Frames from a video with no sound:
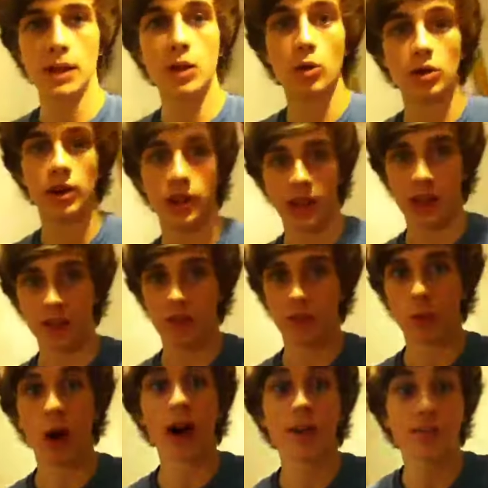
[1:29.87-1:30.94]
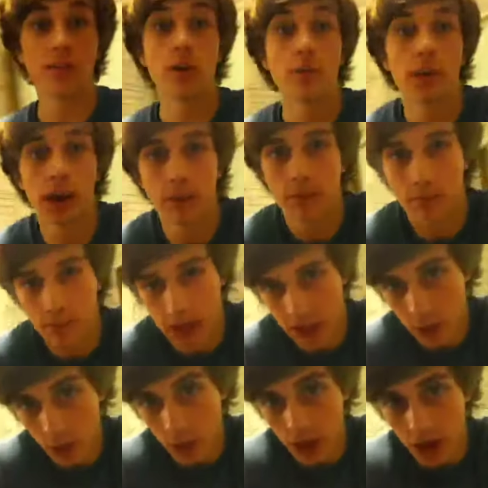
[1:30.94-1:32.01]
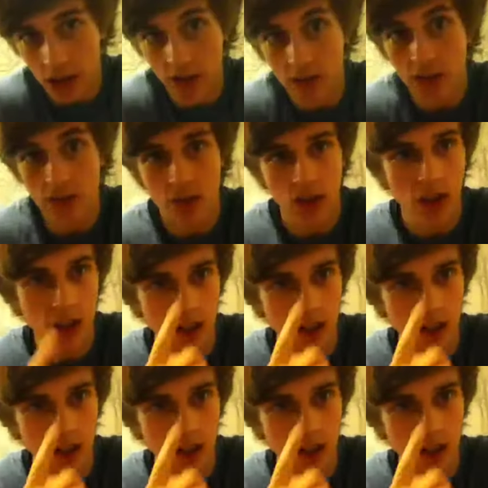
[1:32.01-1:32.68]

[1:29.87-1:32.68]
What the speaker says: goal in life, what I feel my main goal in life is, I